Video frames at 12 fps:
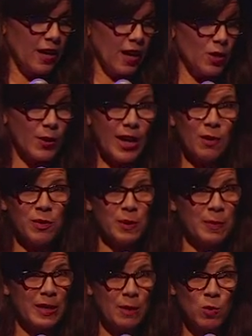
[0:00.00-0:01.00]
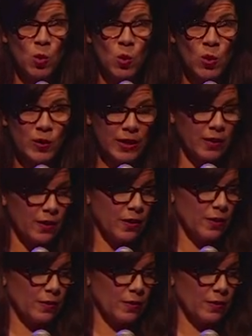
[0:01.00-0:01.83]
And you can't really become a whore either.